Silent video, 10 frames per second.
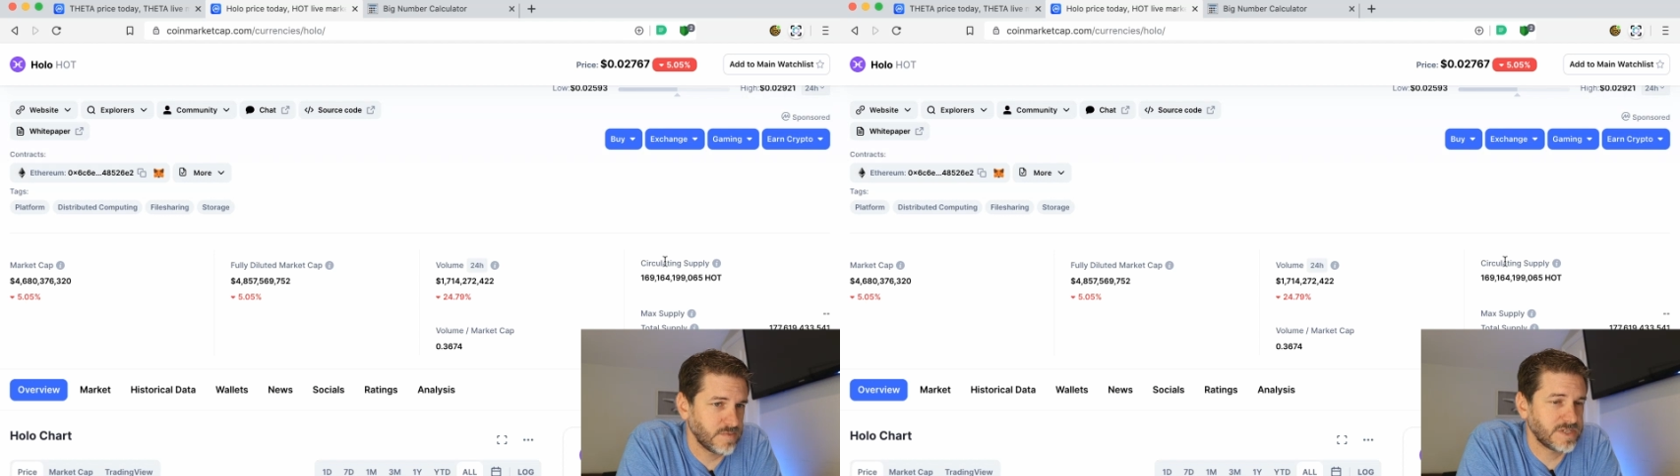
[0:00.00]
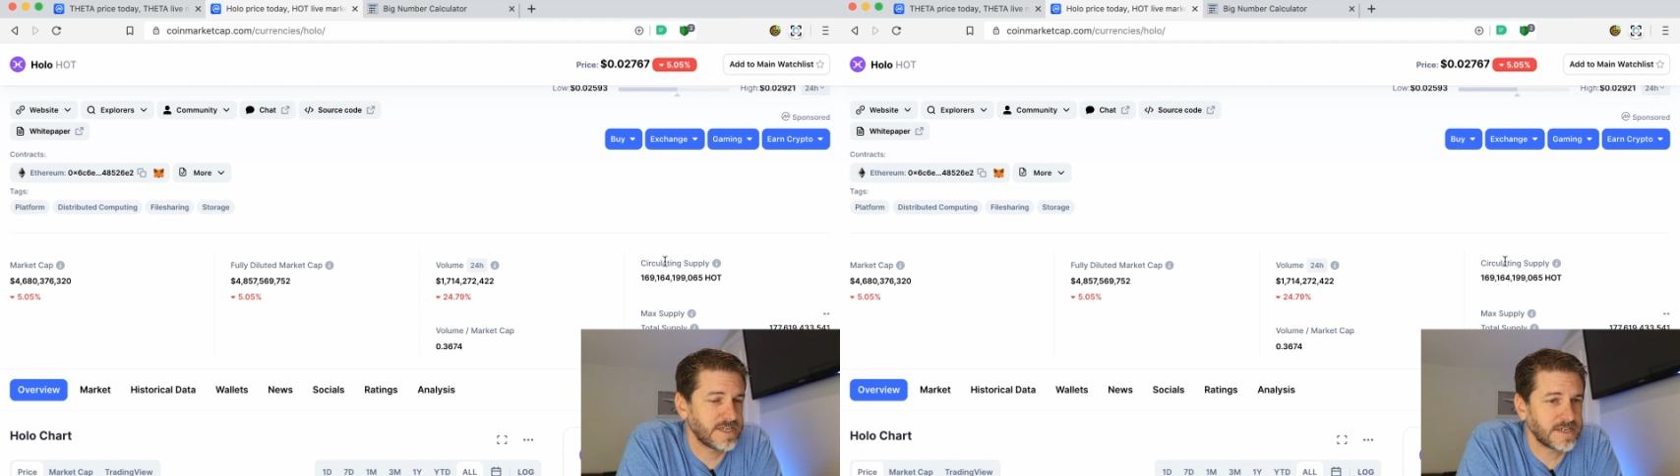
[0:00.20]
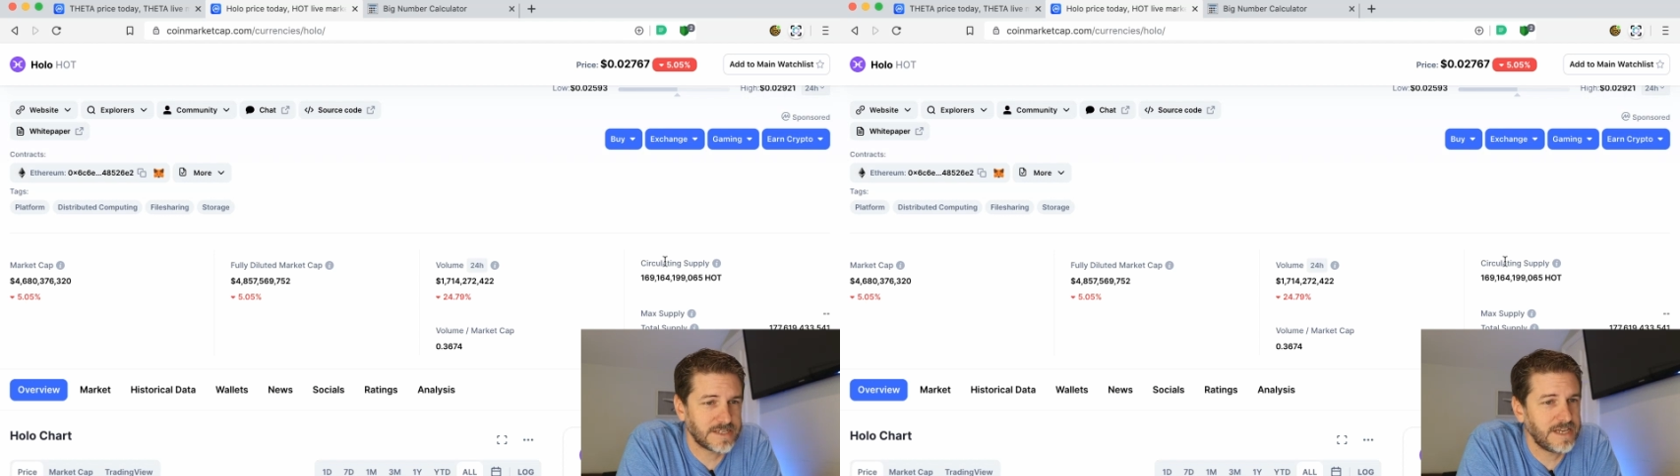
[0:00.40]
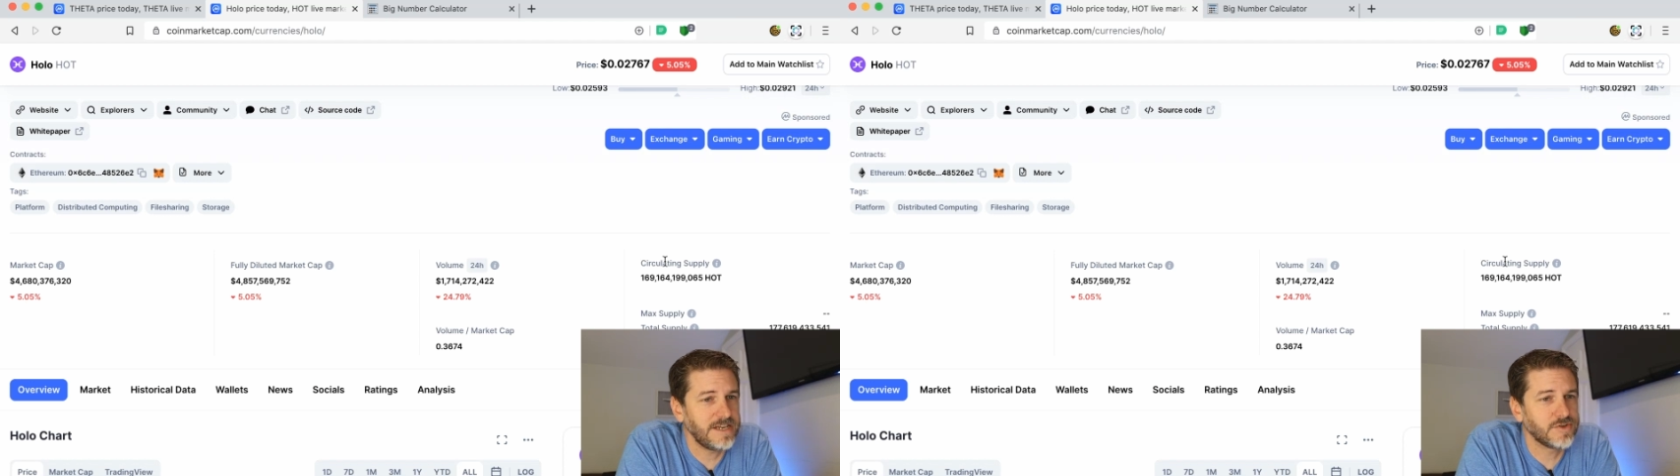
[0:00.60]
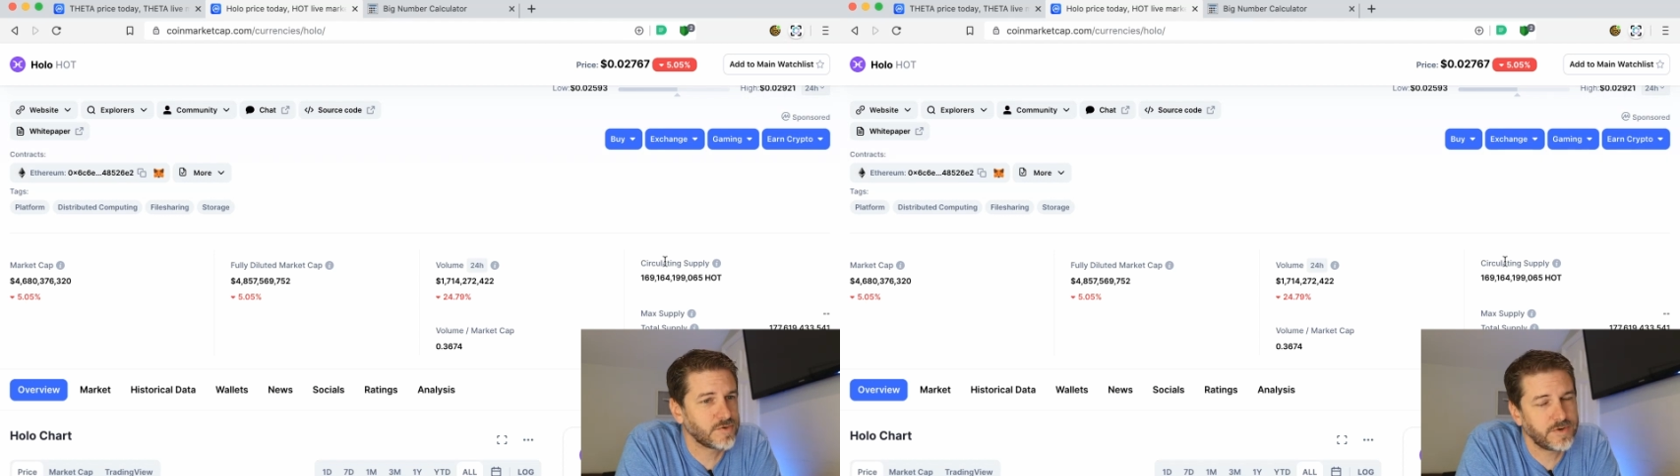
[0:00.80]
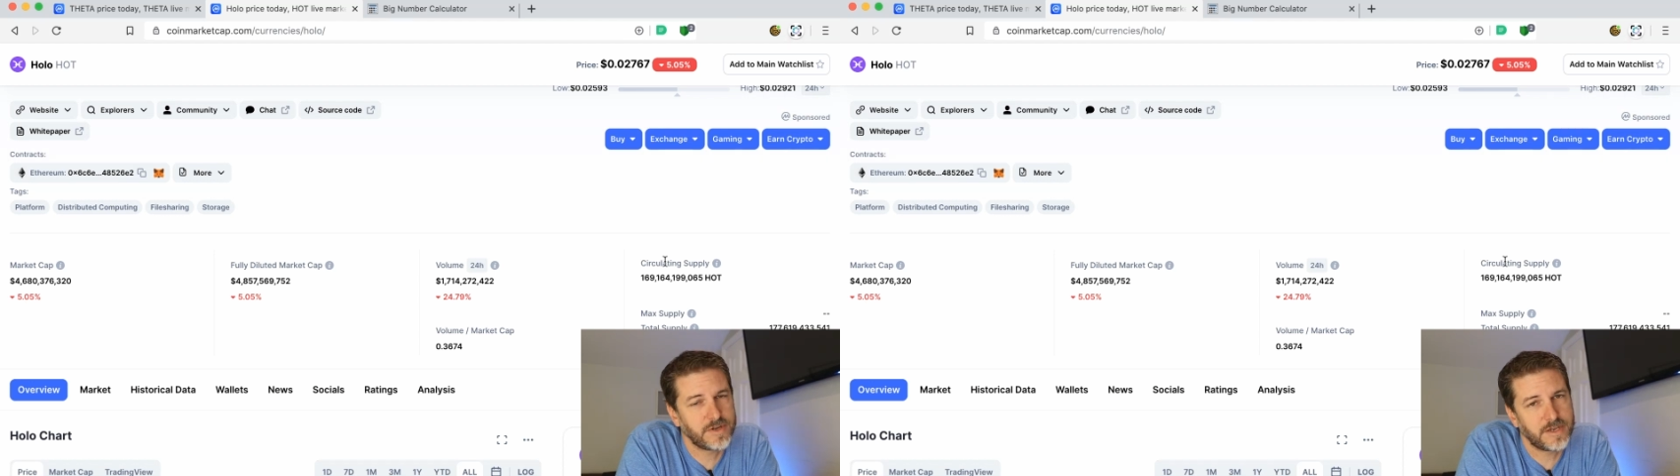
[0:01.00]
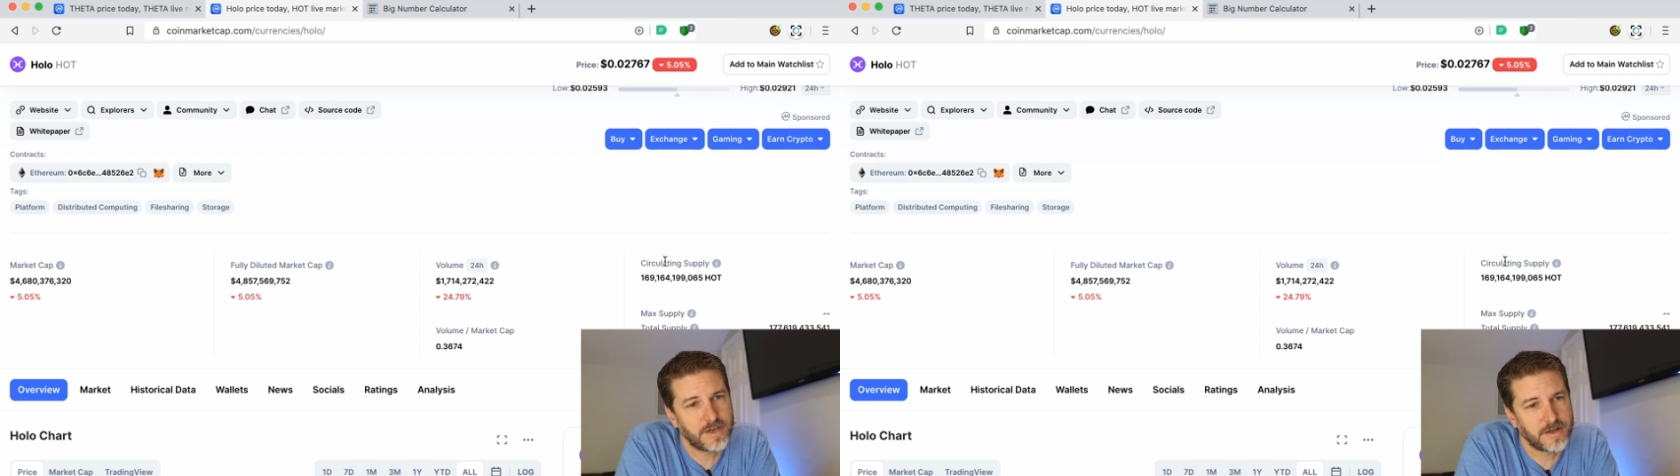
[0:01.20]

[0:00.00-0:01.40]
$16 trillion,